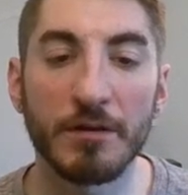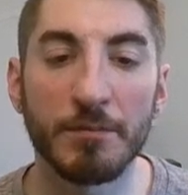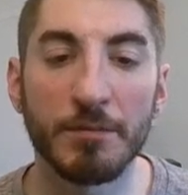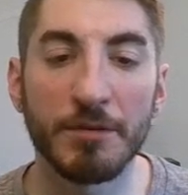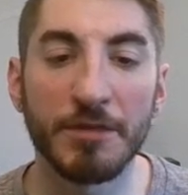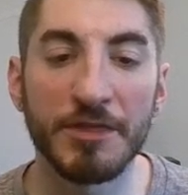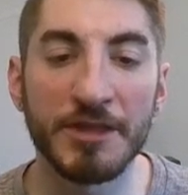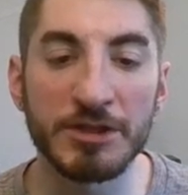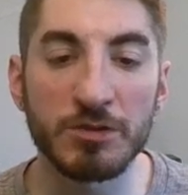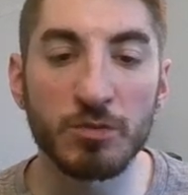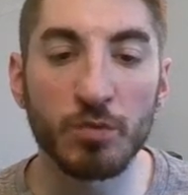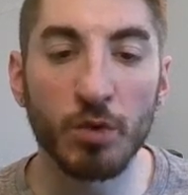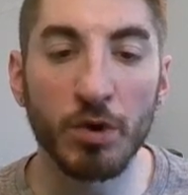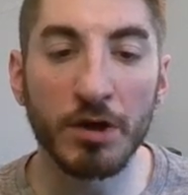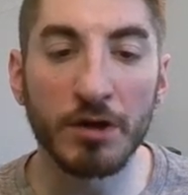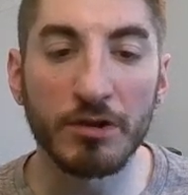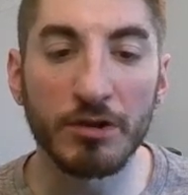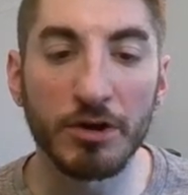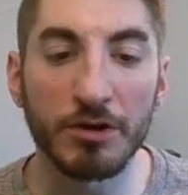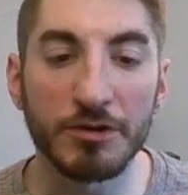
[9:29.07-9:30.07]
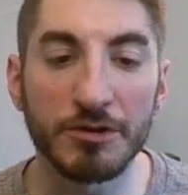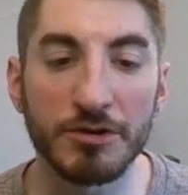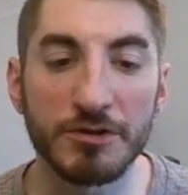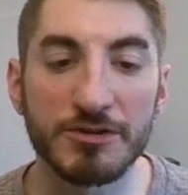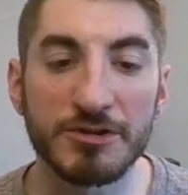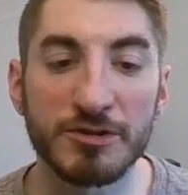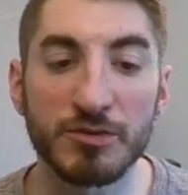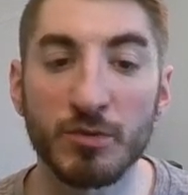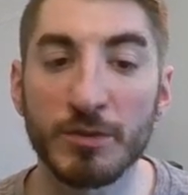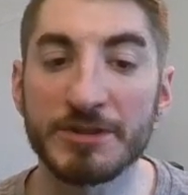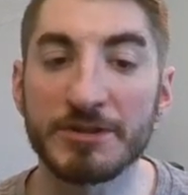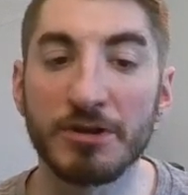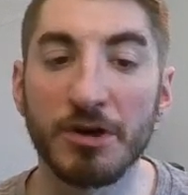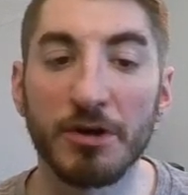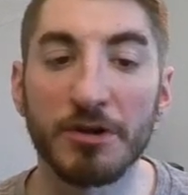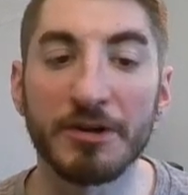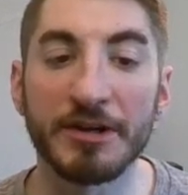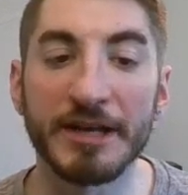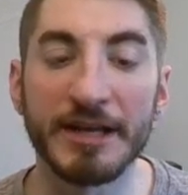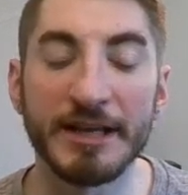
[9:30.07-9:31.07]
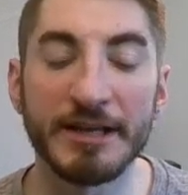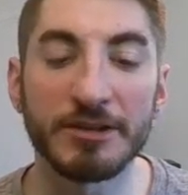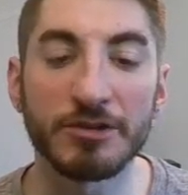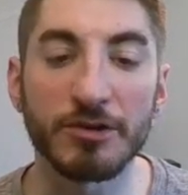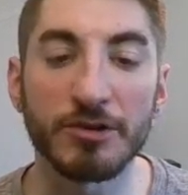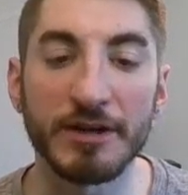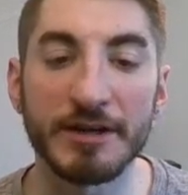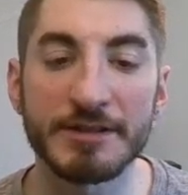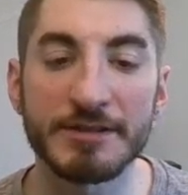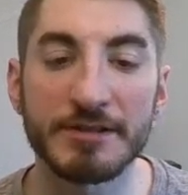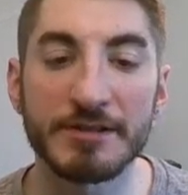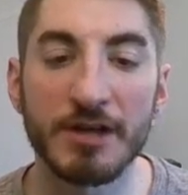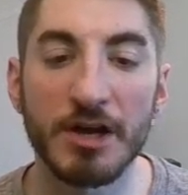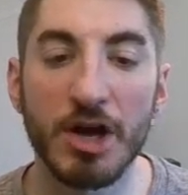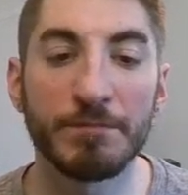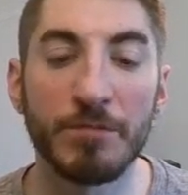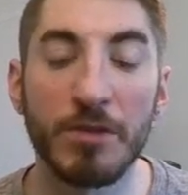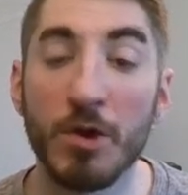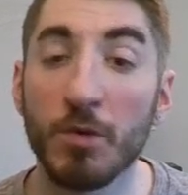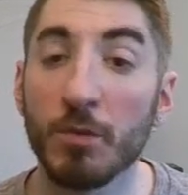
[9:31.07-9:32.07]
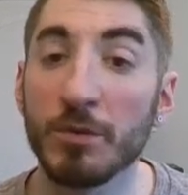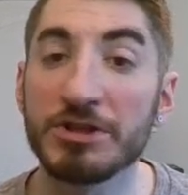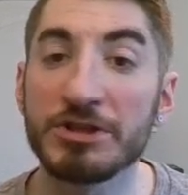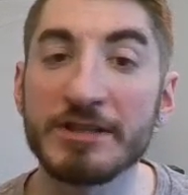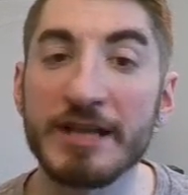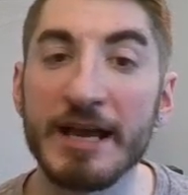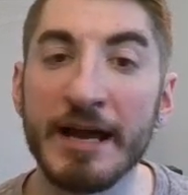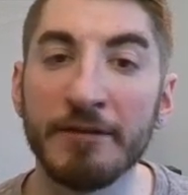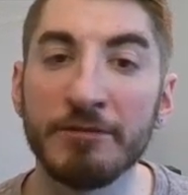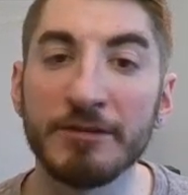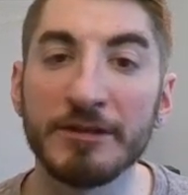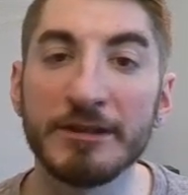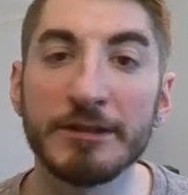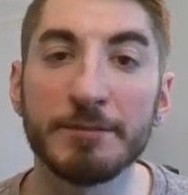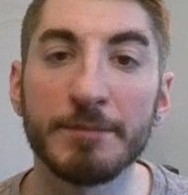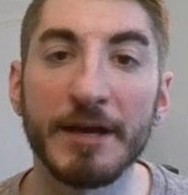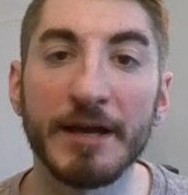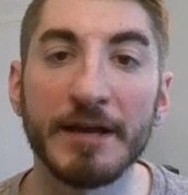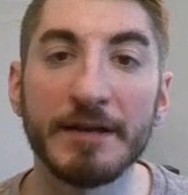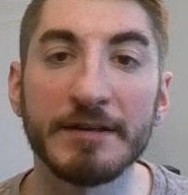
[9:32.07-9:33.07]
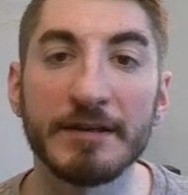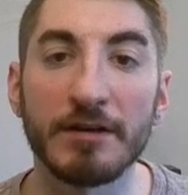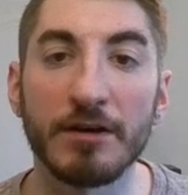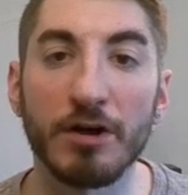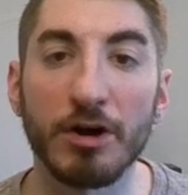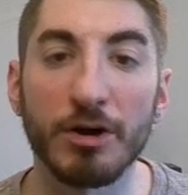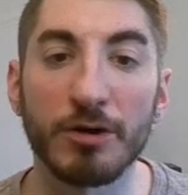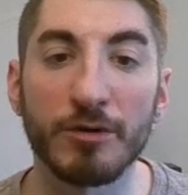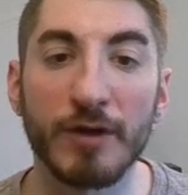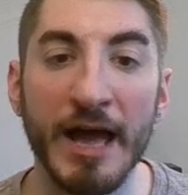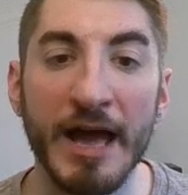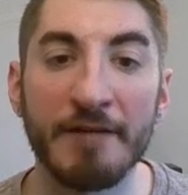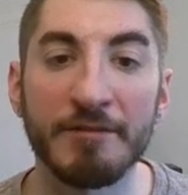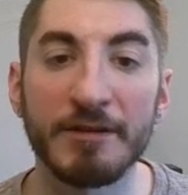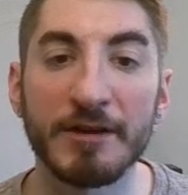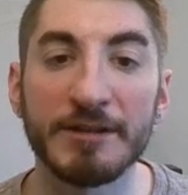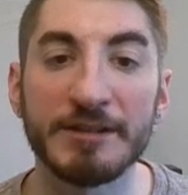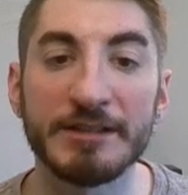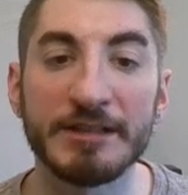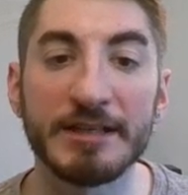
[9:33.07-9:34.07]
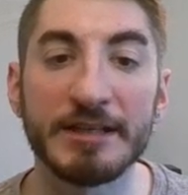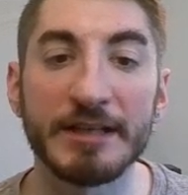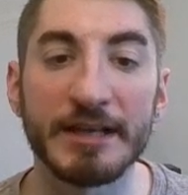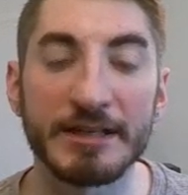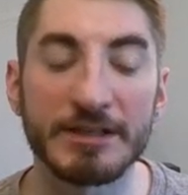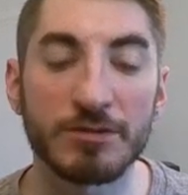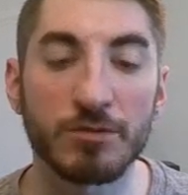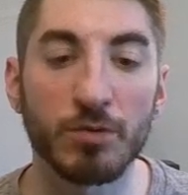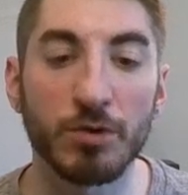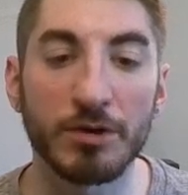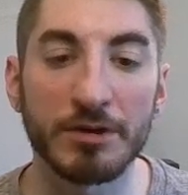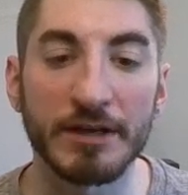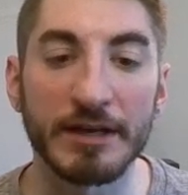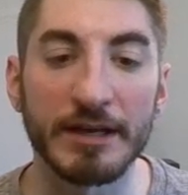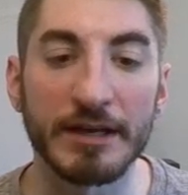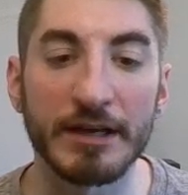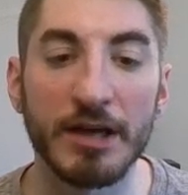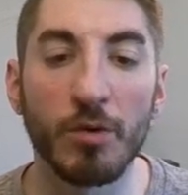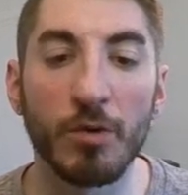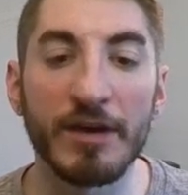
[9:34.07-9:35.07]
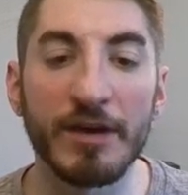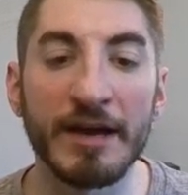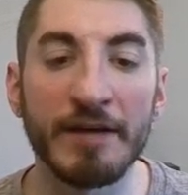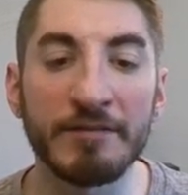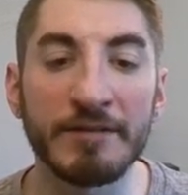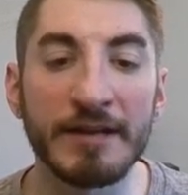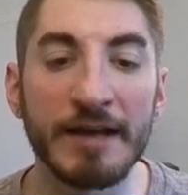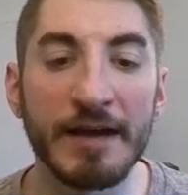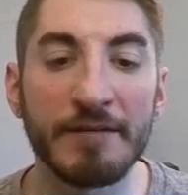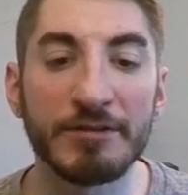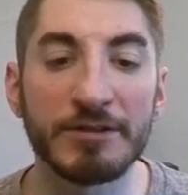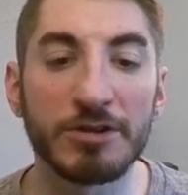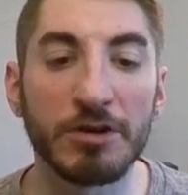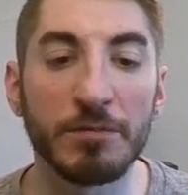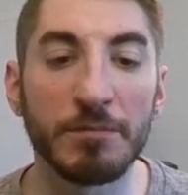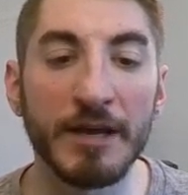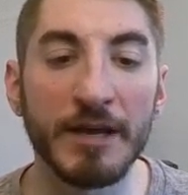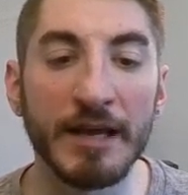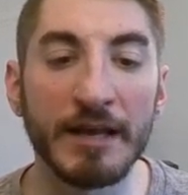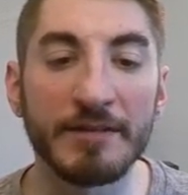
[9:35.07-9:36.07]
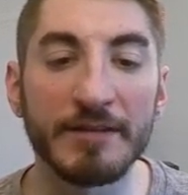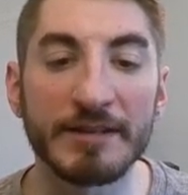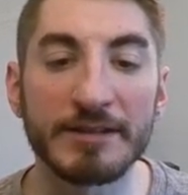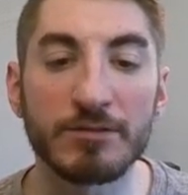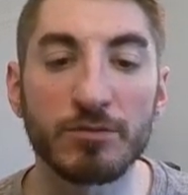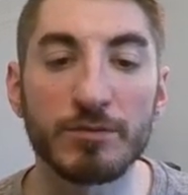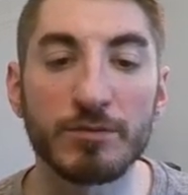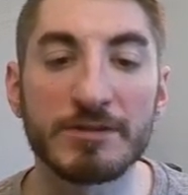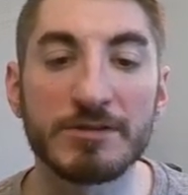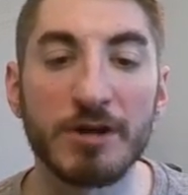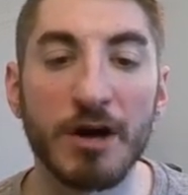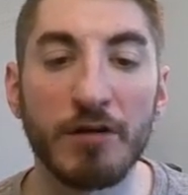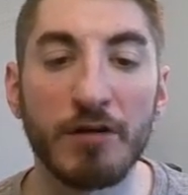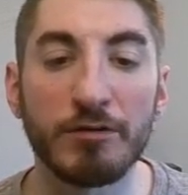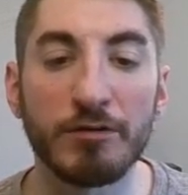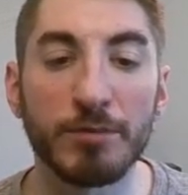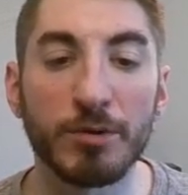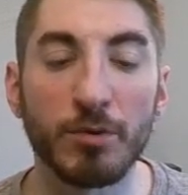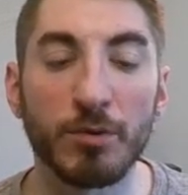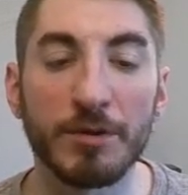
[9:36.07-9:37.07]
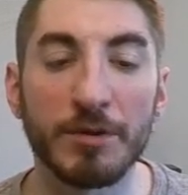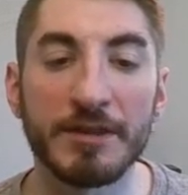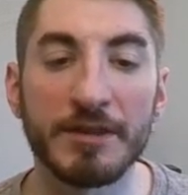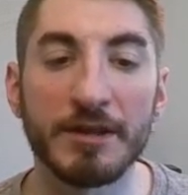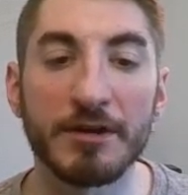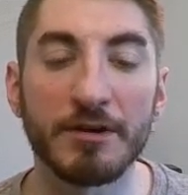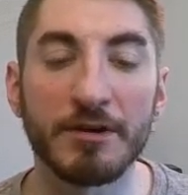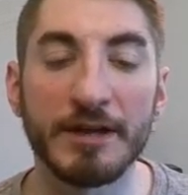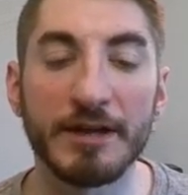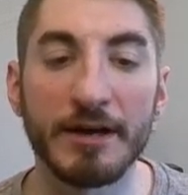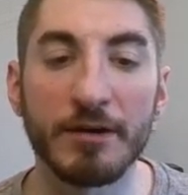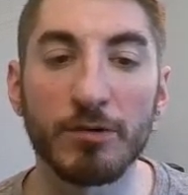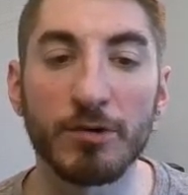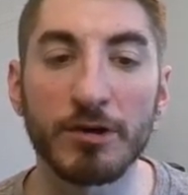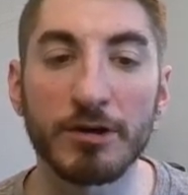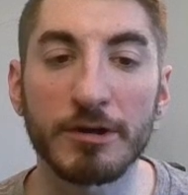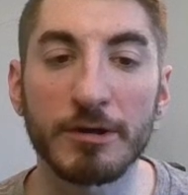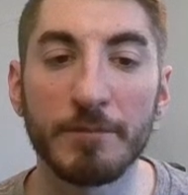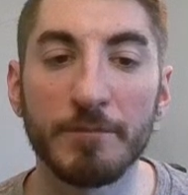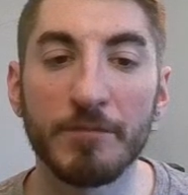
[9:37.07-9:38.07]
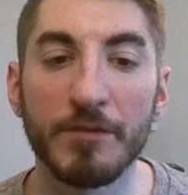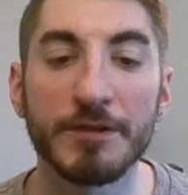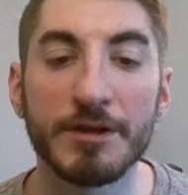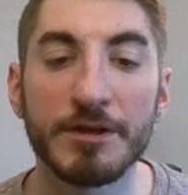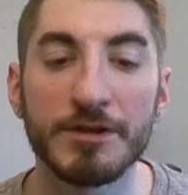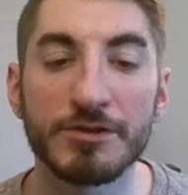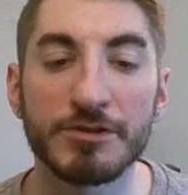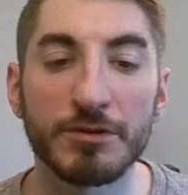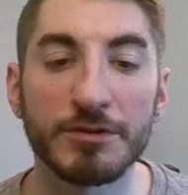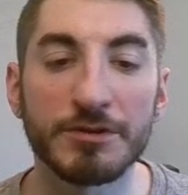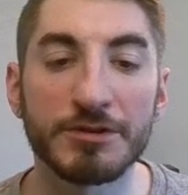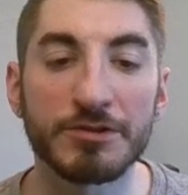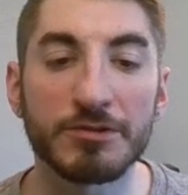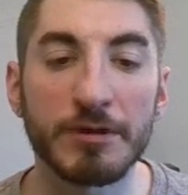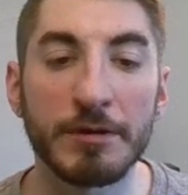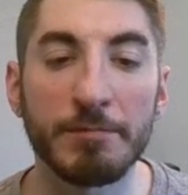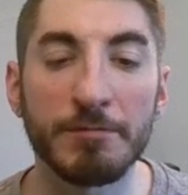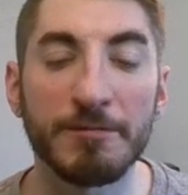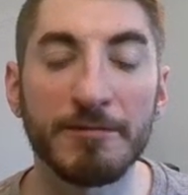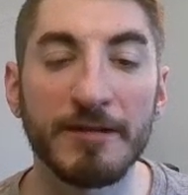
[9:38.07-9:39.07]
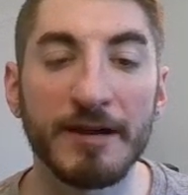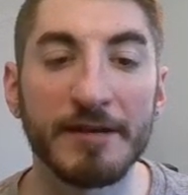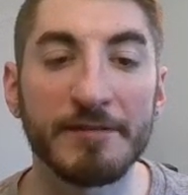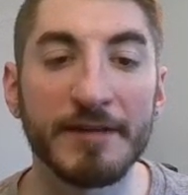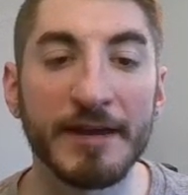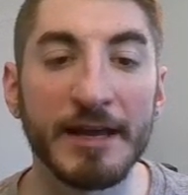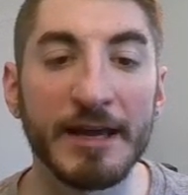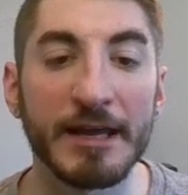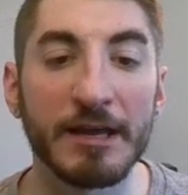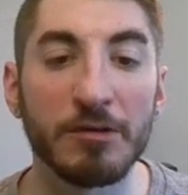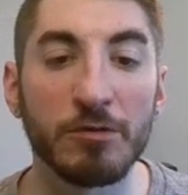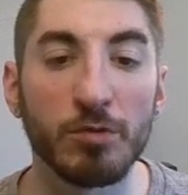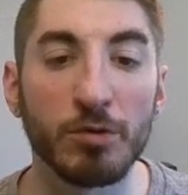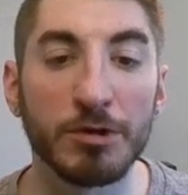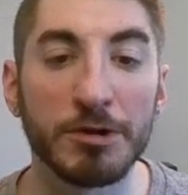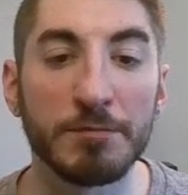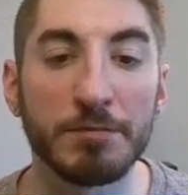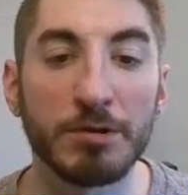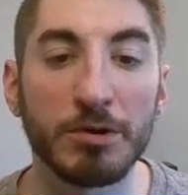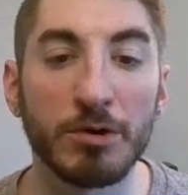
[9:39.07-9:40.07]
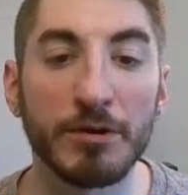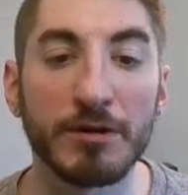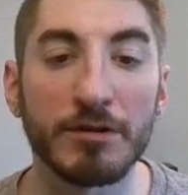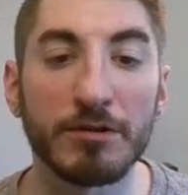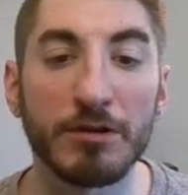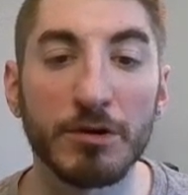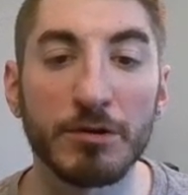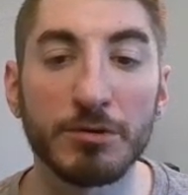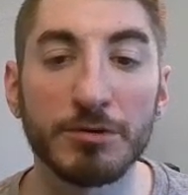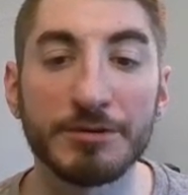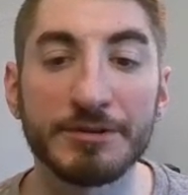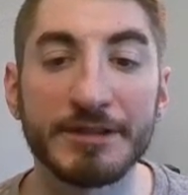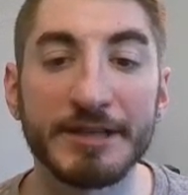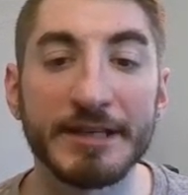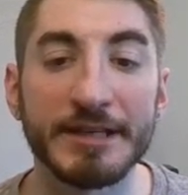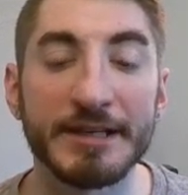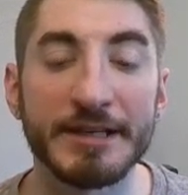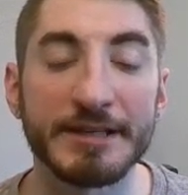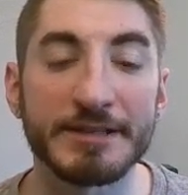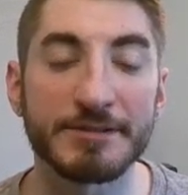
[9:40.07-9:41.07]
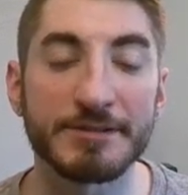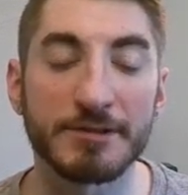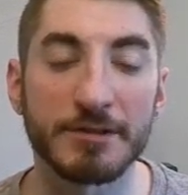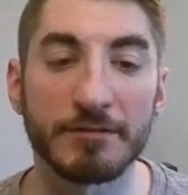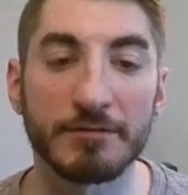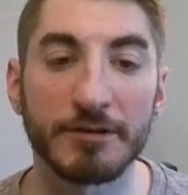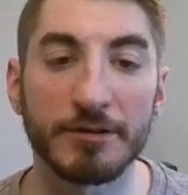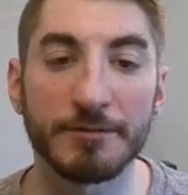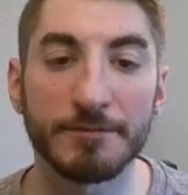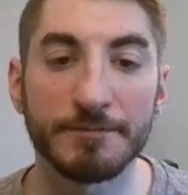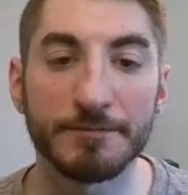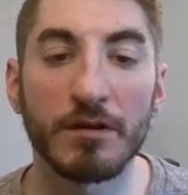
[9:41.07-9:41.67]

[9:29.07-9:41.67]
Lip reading: But this workload uses what's called an ingress, which is heavily dependent on having DNS working. We have to have a domain that's resolvable within our network. So in script 5a, we'll deploy a local DNS server.